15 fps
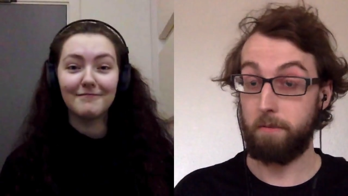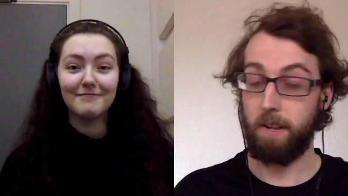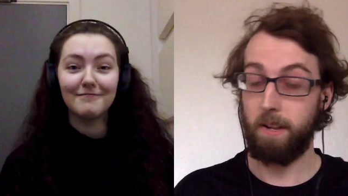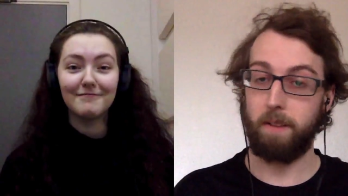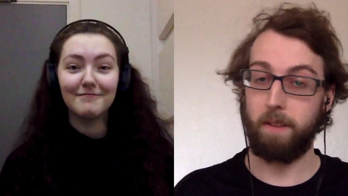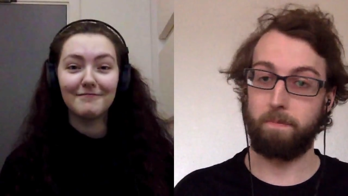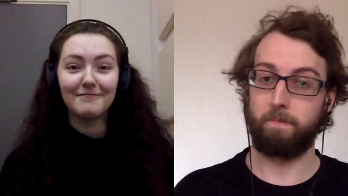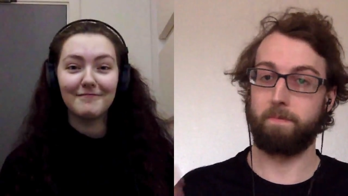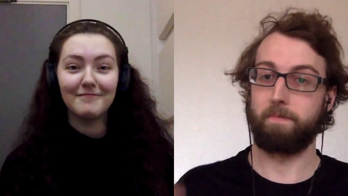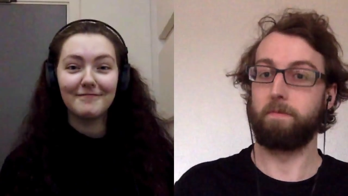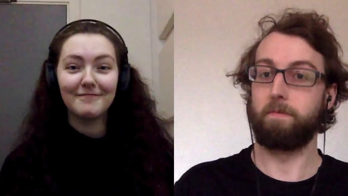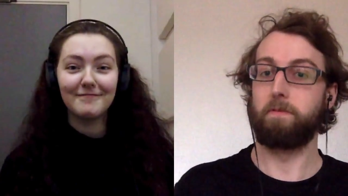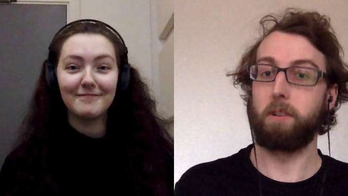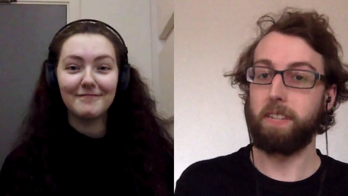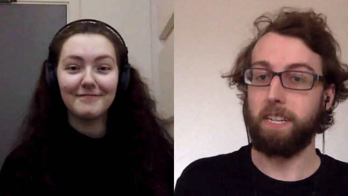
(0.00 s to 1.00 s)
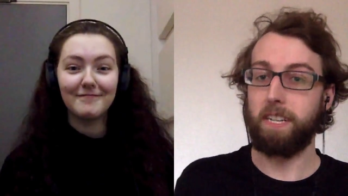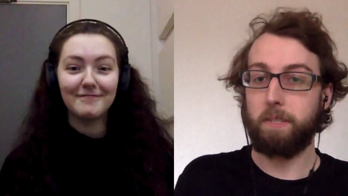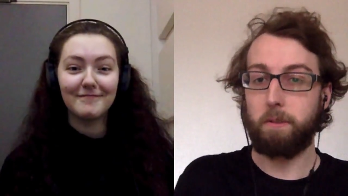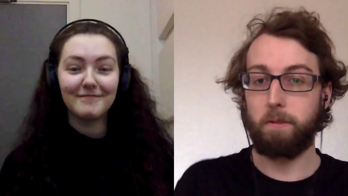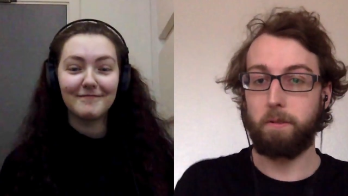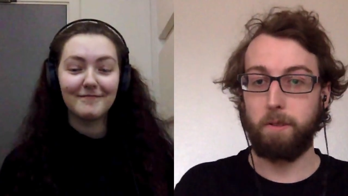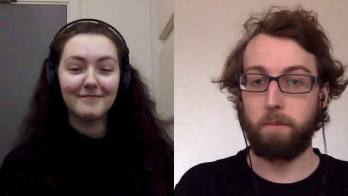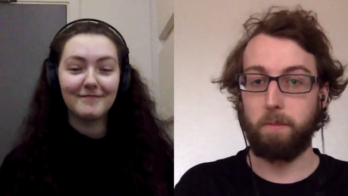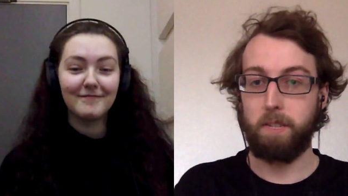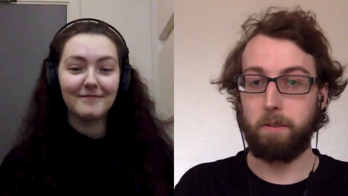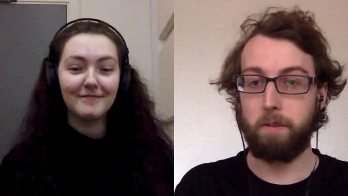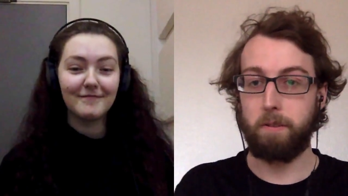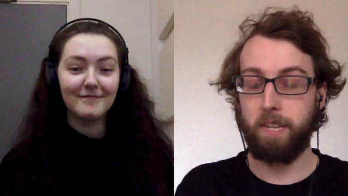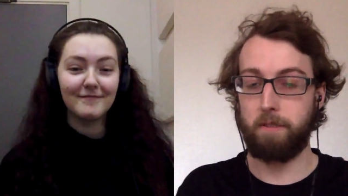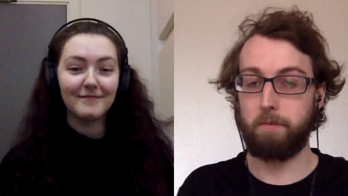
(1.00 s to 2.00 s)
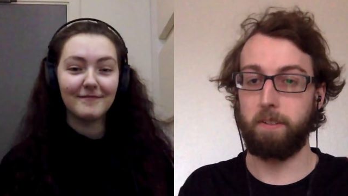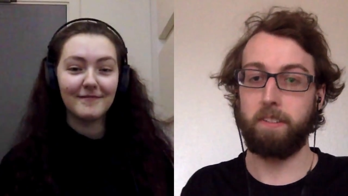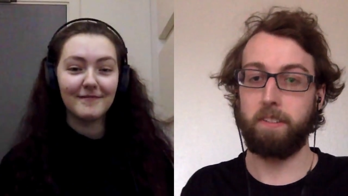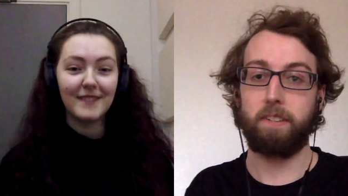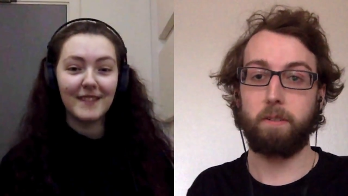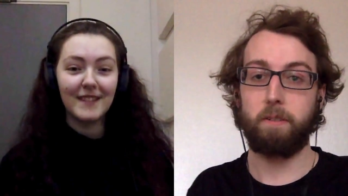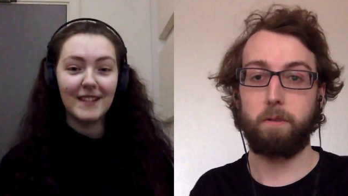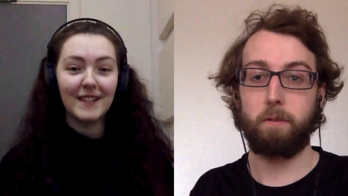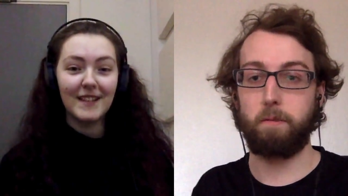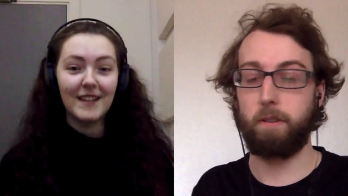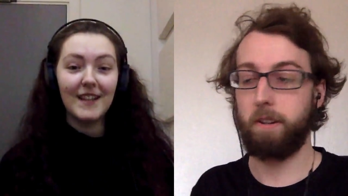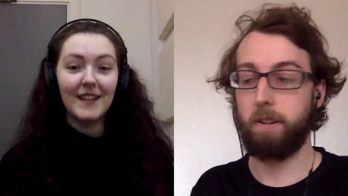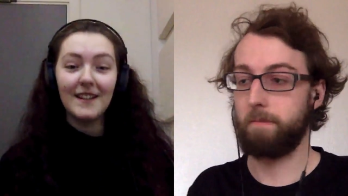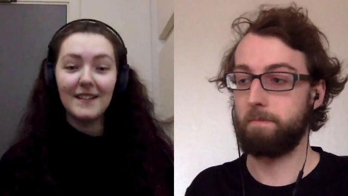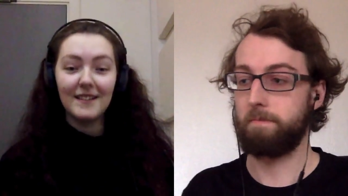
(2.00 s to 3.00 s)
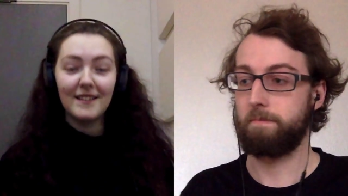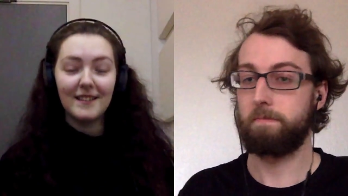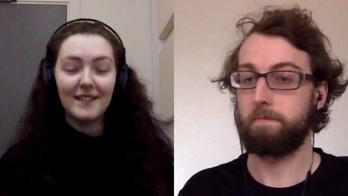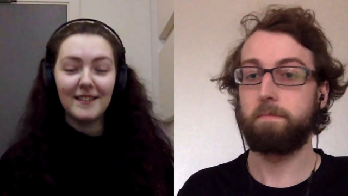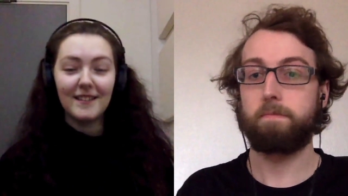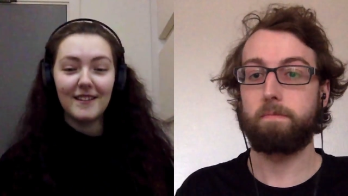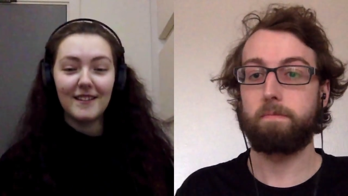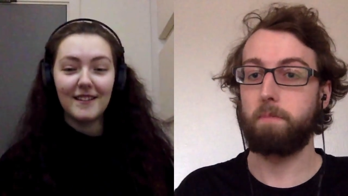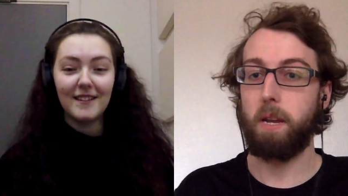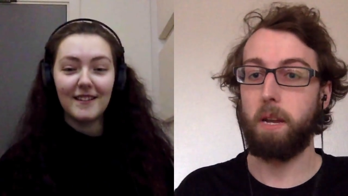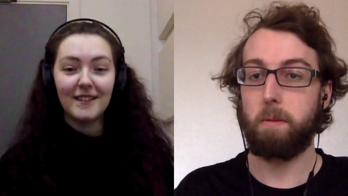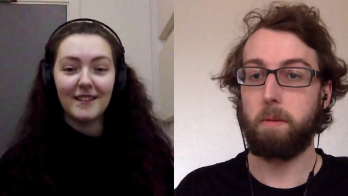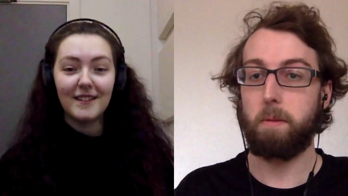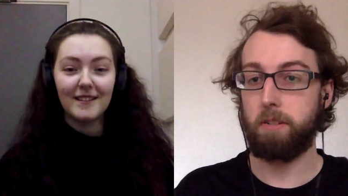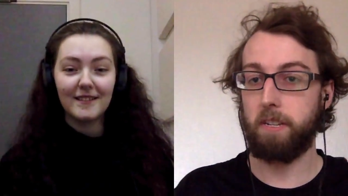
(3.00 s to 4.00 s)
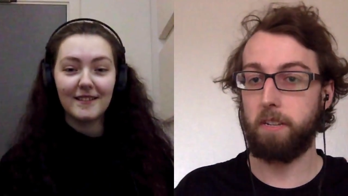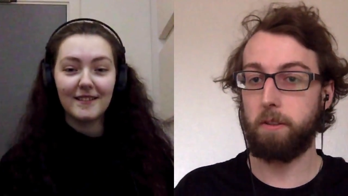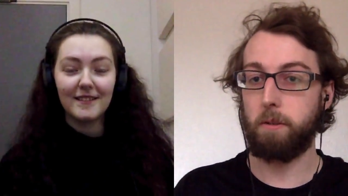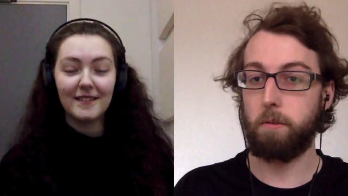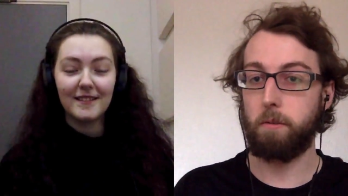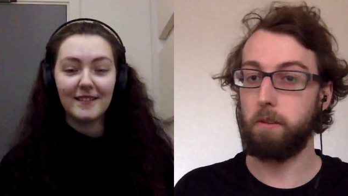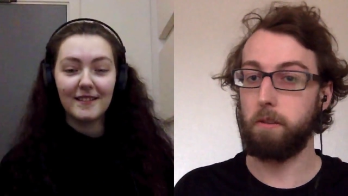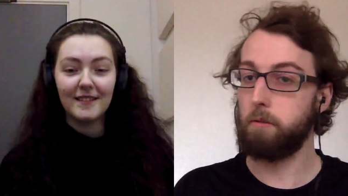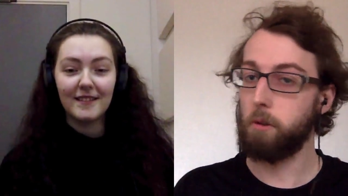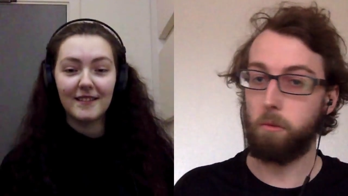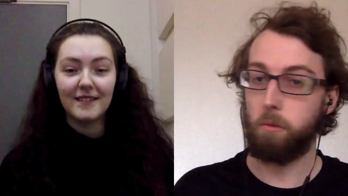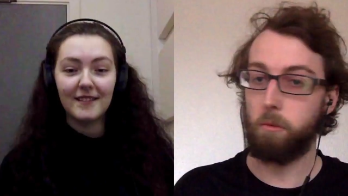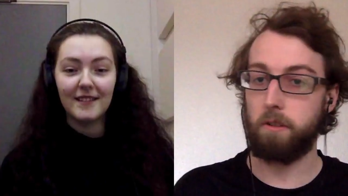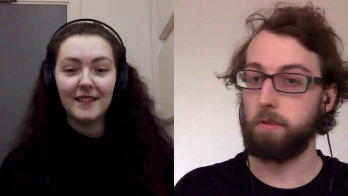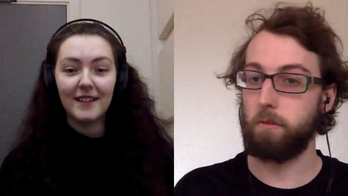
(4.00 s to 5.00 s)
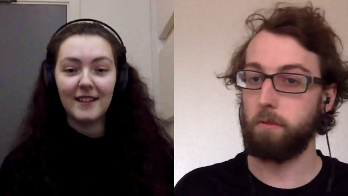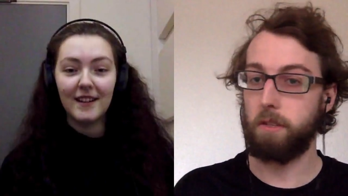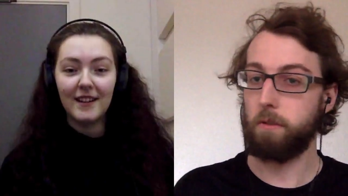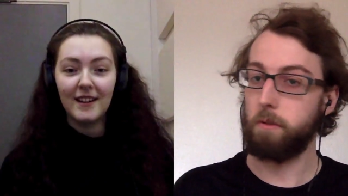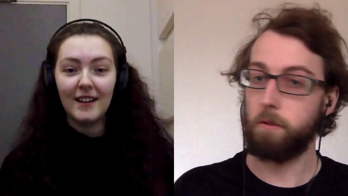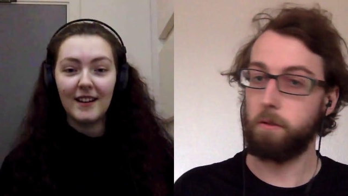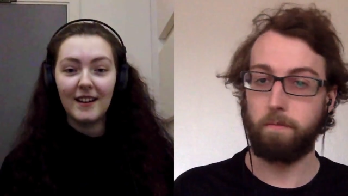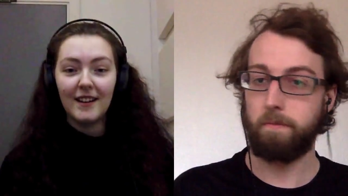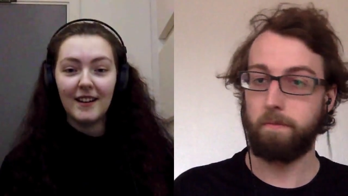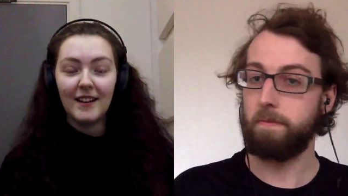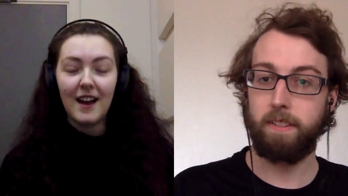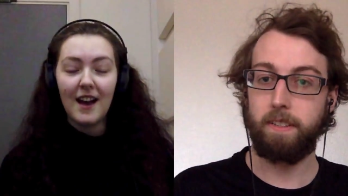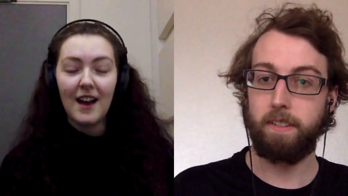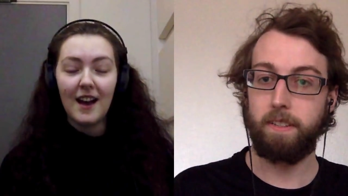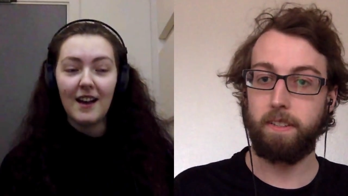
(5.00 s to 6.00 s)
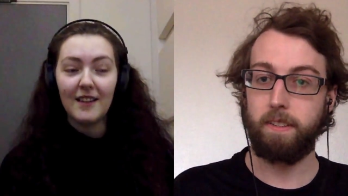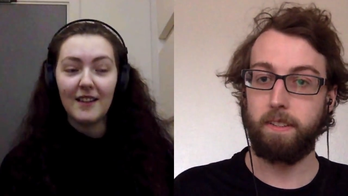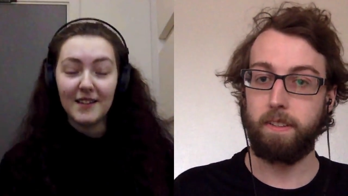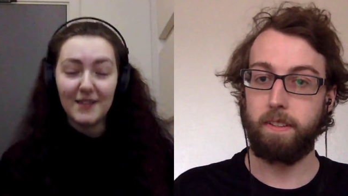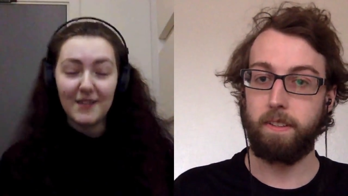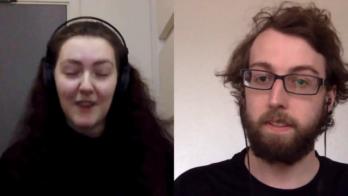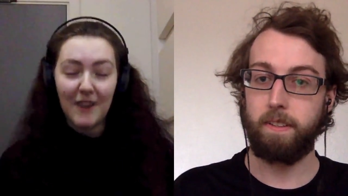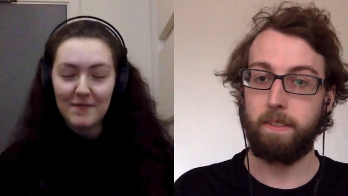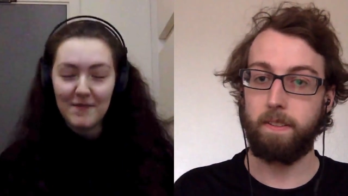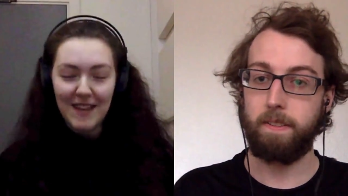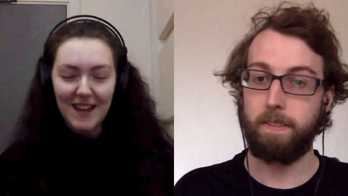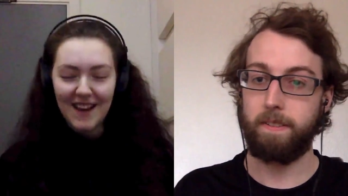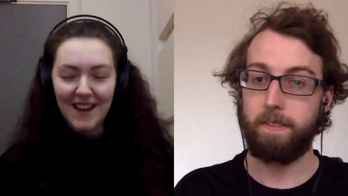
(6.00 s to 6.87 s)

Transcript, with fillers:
Speaker 1: I'm very nice to, to meet you, Katherine. Could you um, maybe present you in a few words what you do?
Speaker 2: Uh, thanks for having me.